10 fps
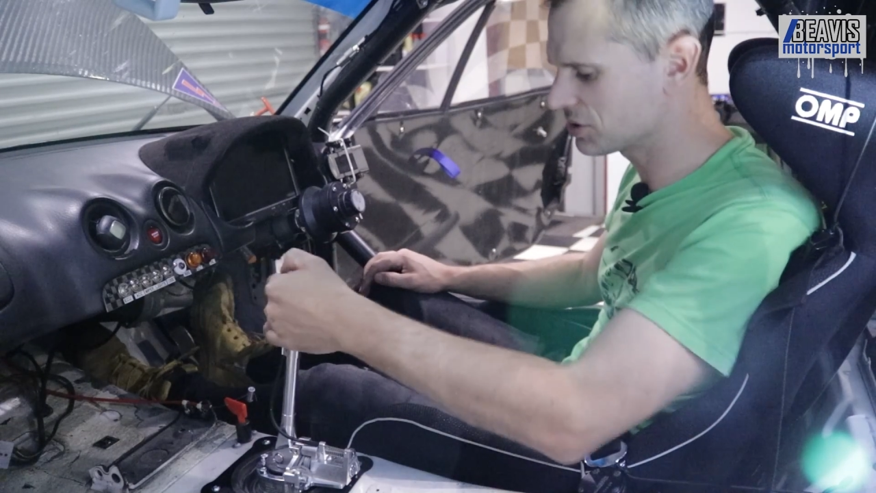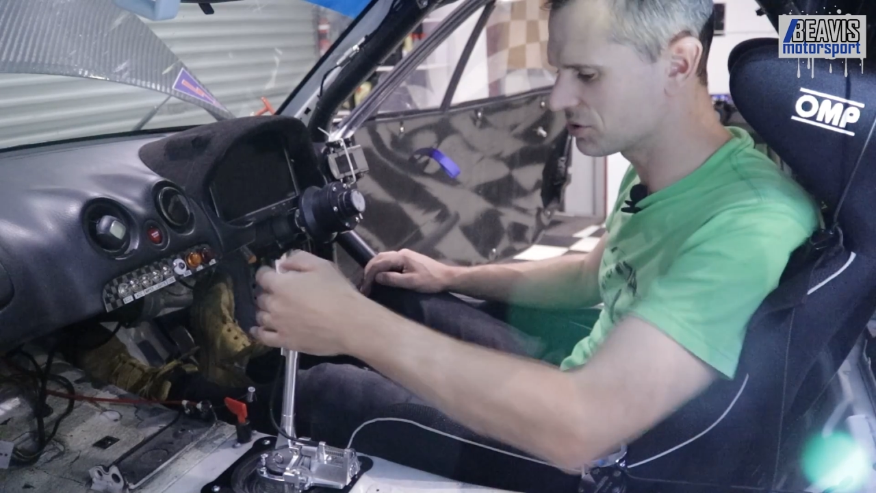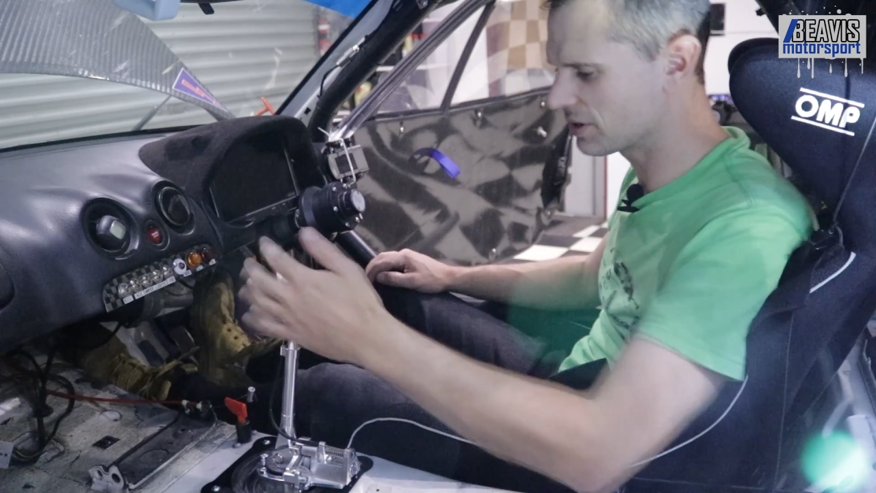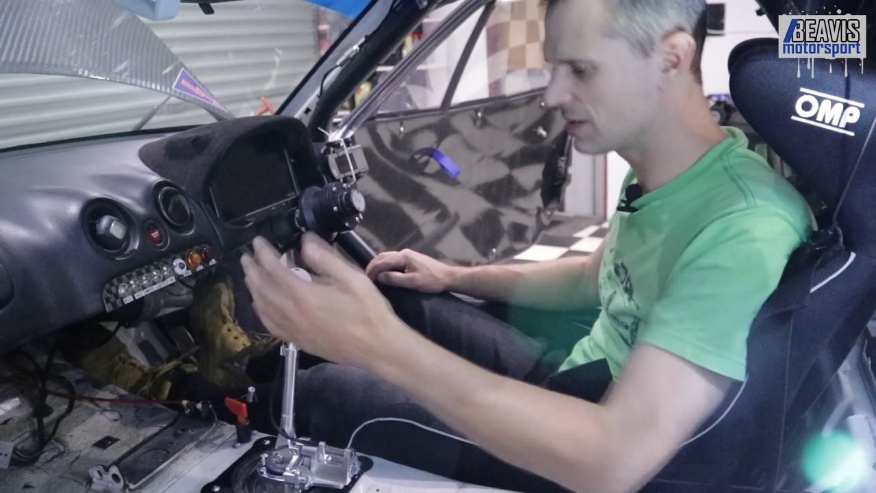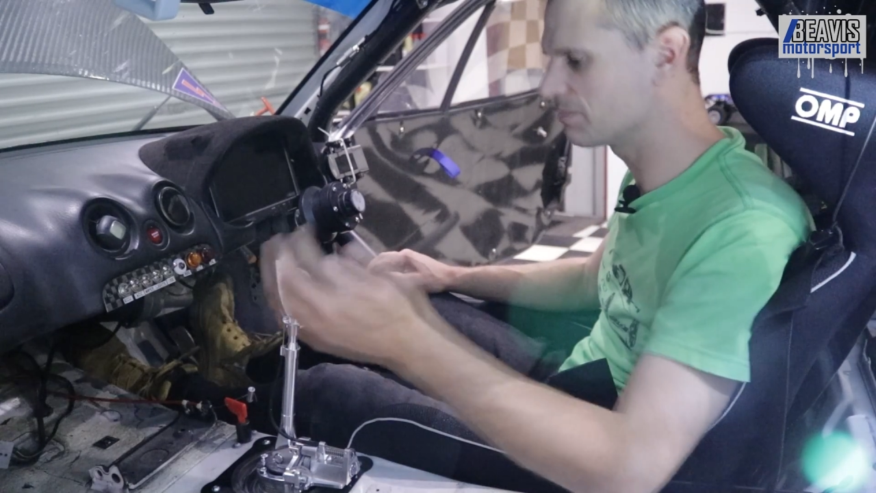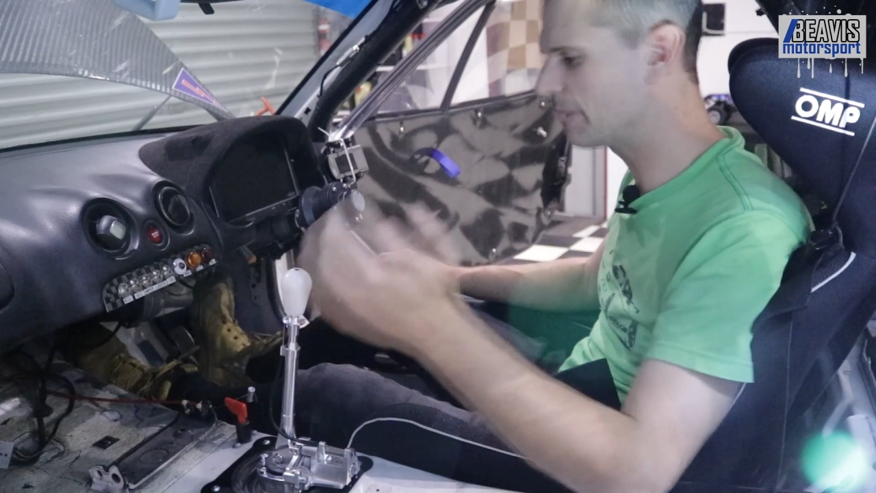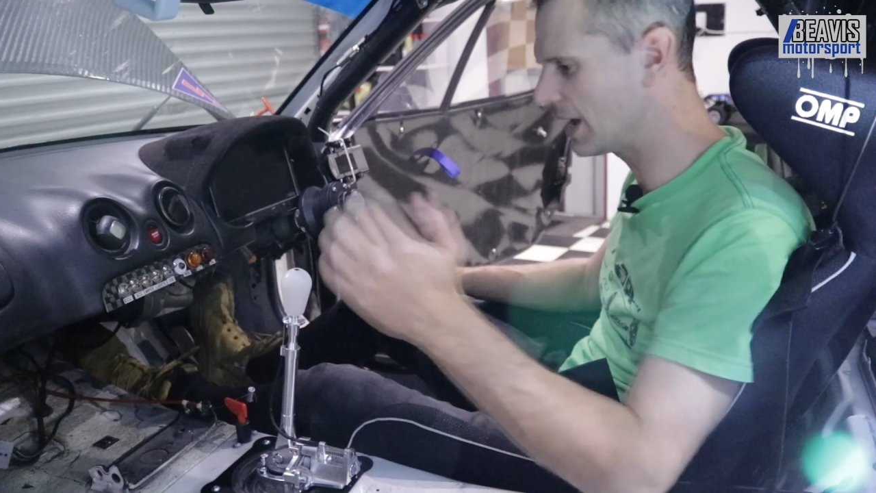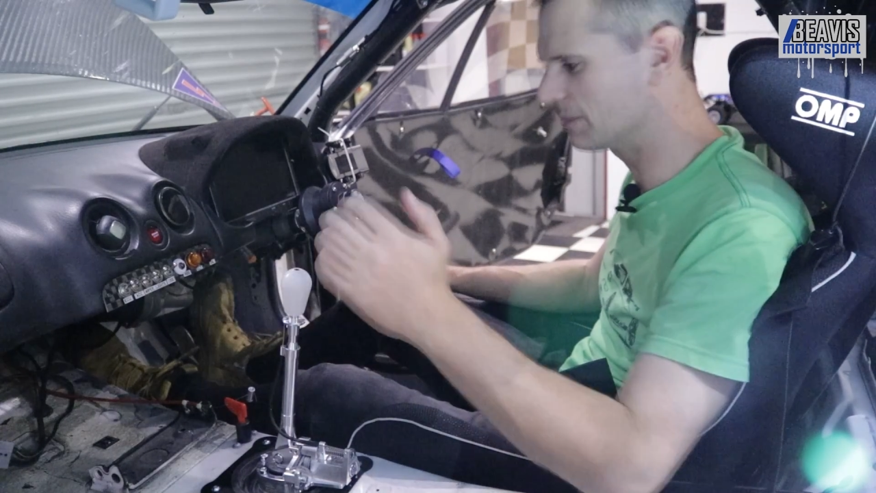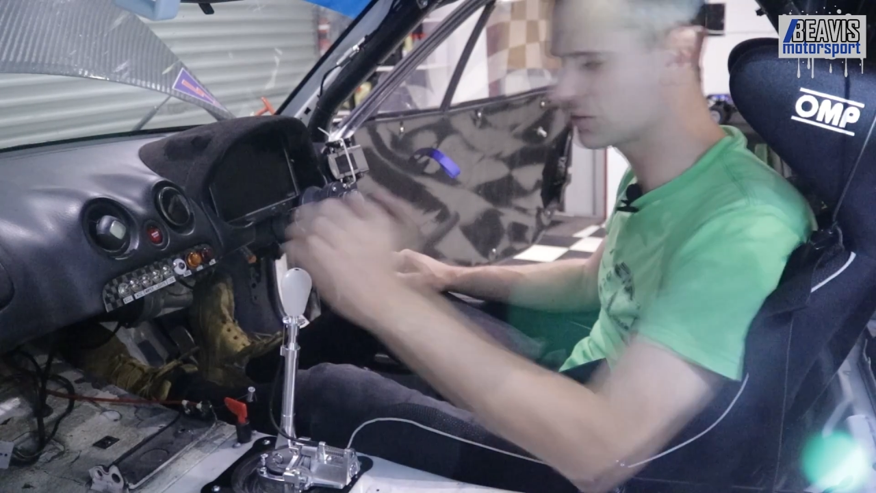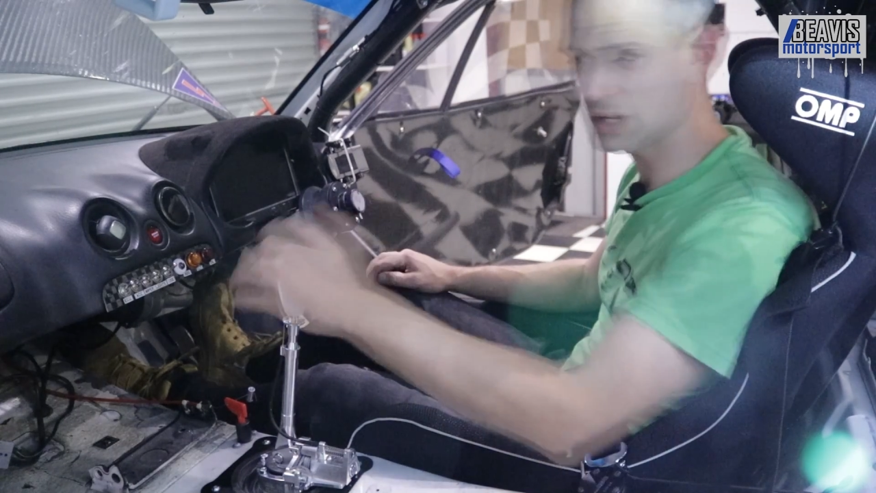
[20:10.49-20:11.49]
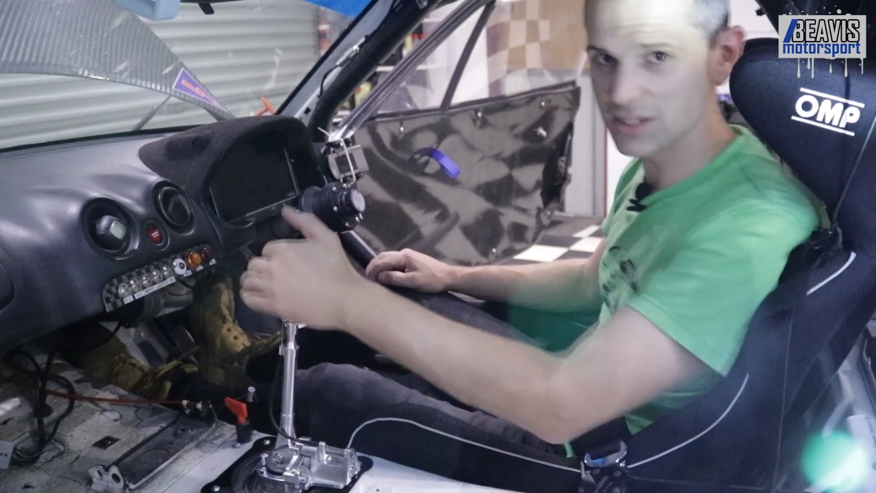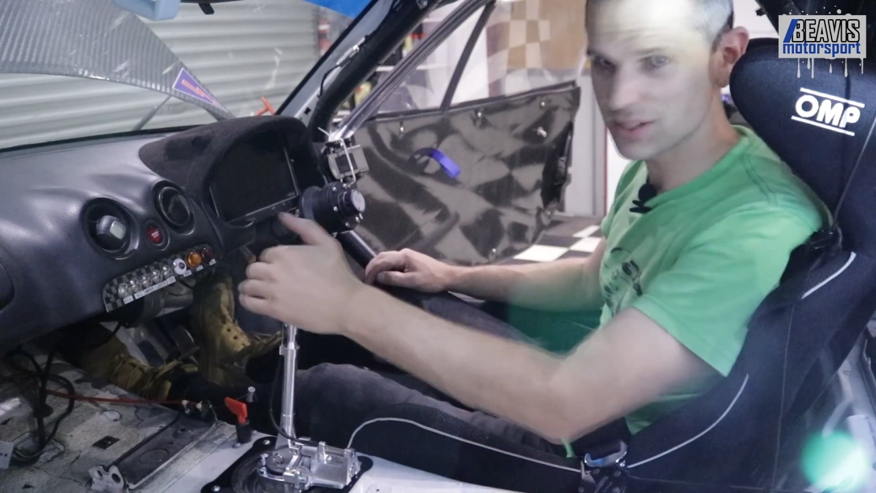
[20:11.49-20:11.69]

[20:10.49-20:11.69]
a dream. Bam, straight to